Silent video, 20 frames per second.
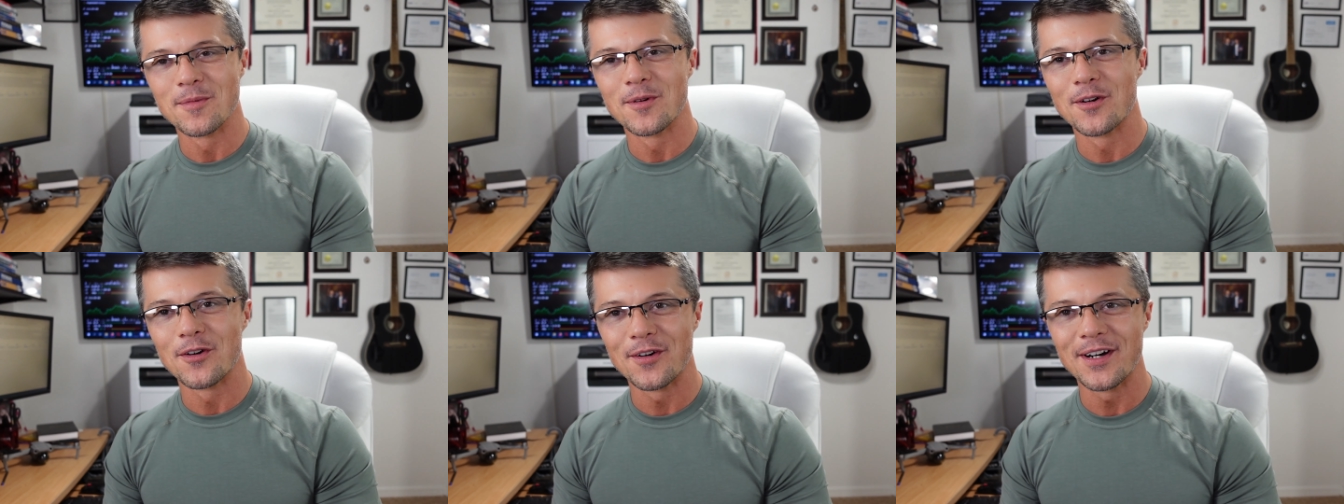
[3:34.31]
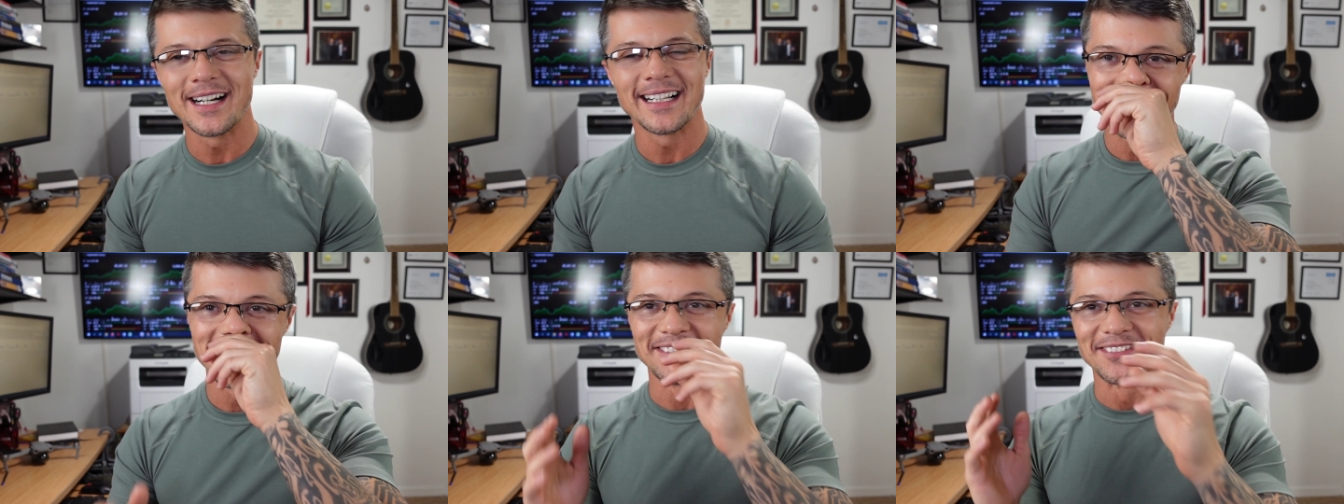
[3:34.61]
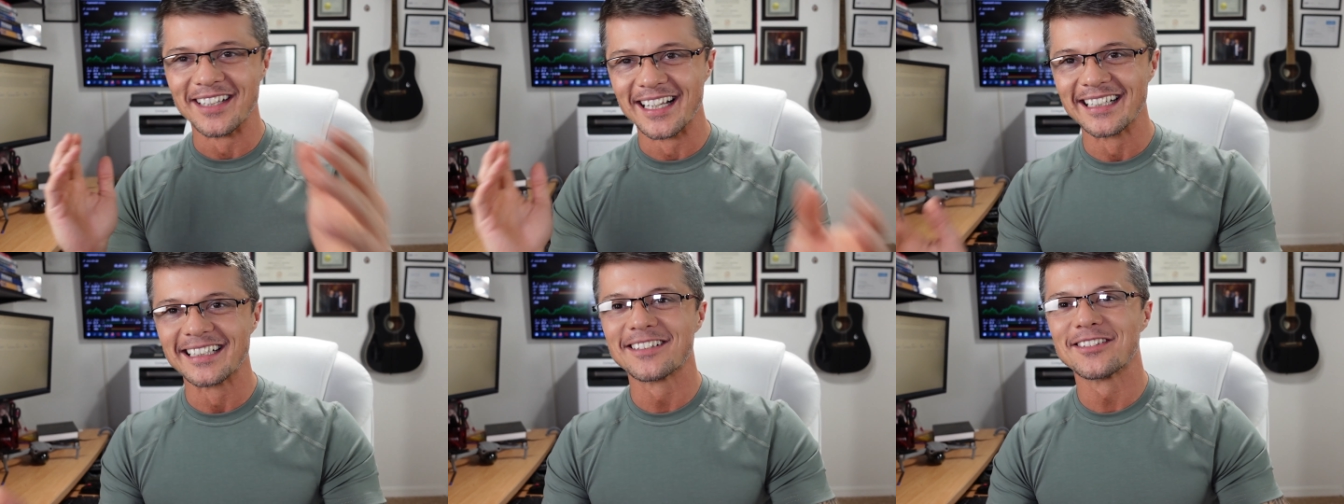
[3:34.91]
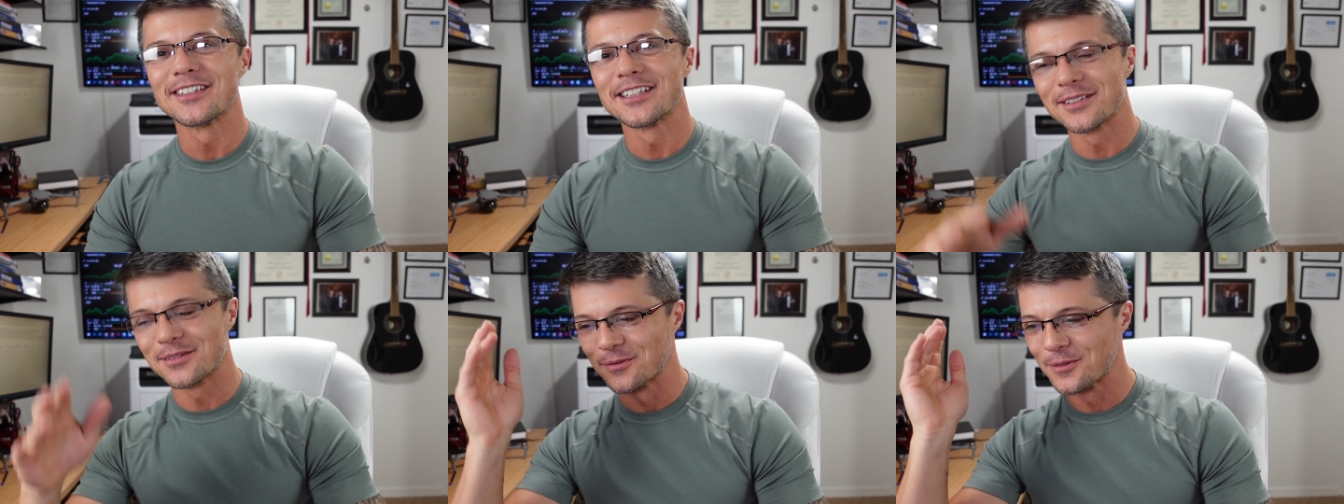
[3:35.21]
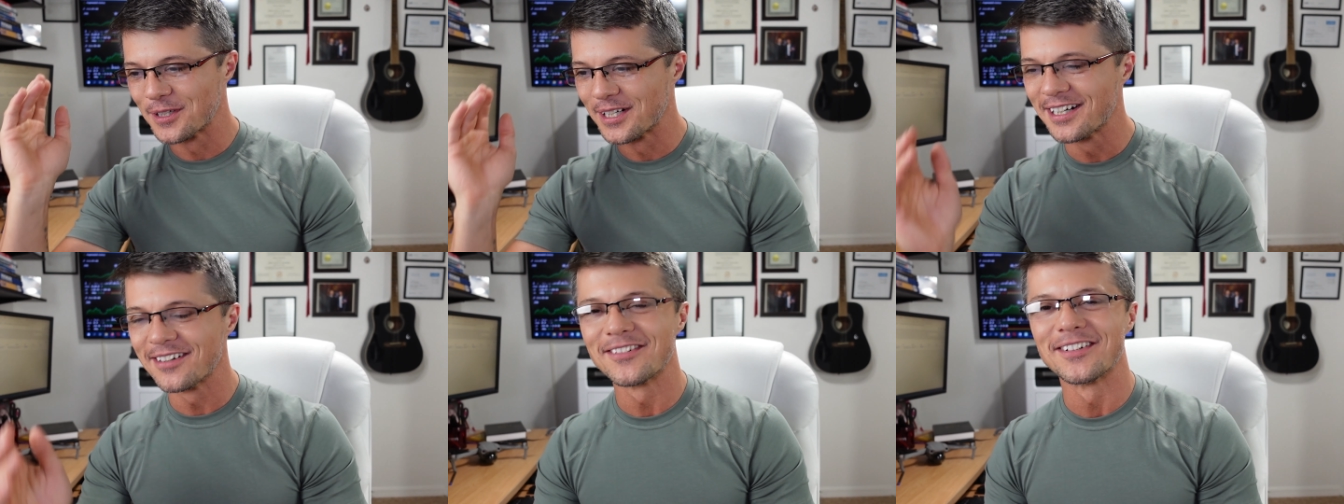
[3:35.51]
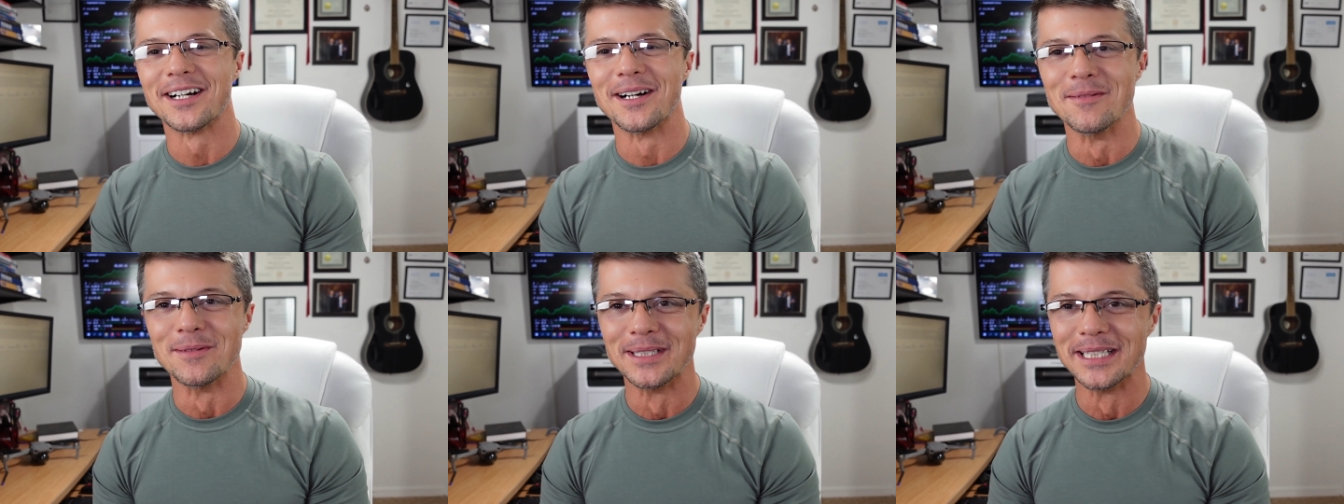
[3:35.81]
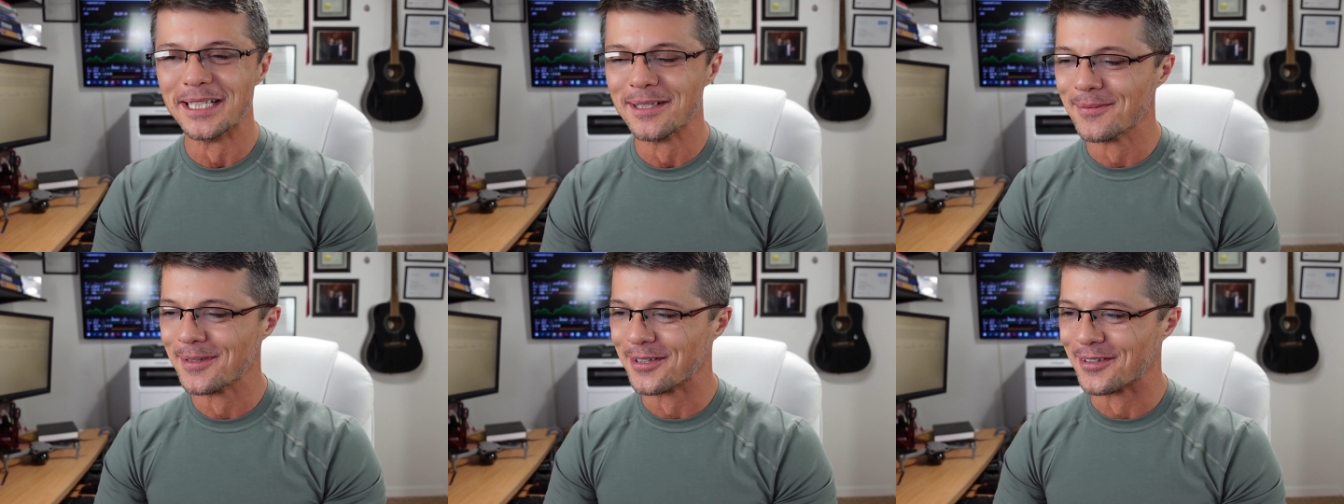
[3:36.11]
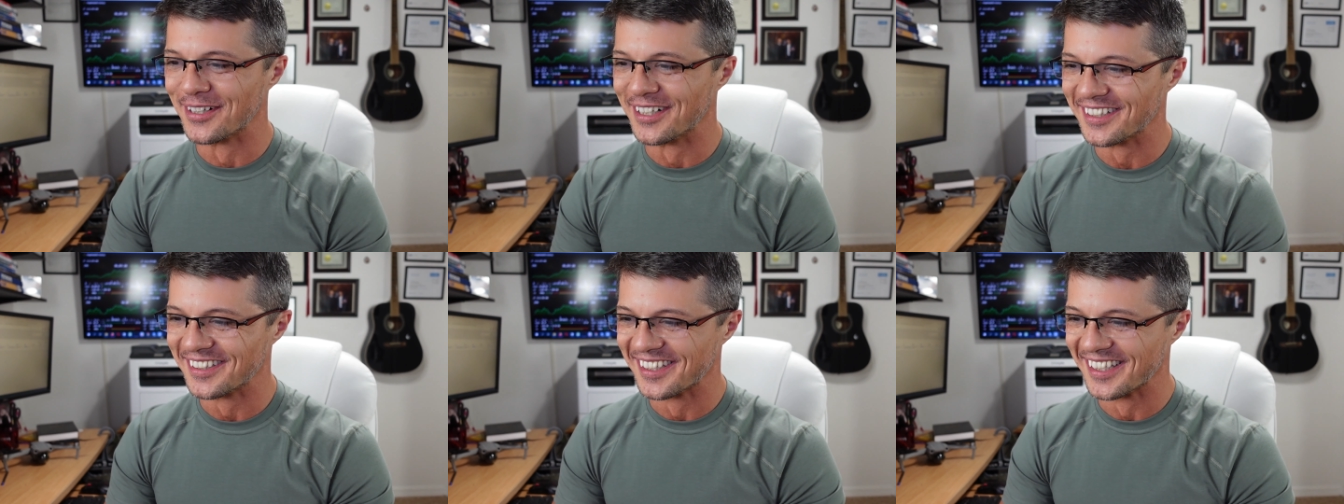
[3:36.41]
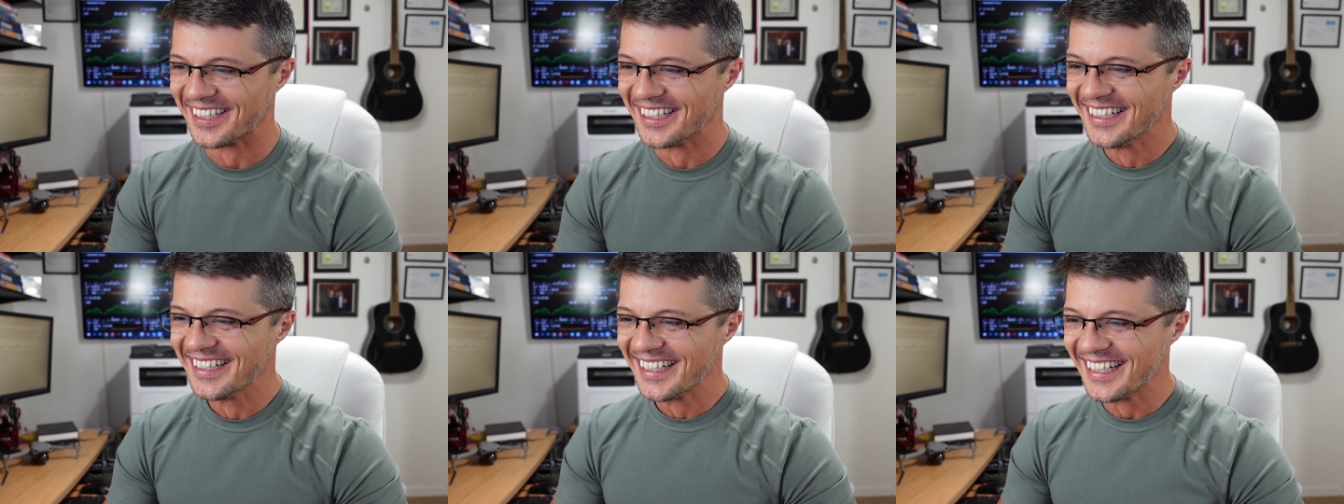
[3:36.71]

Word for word: correct if not correct whatever I'm an immigrant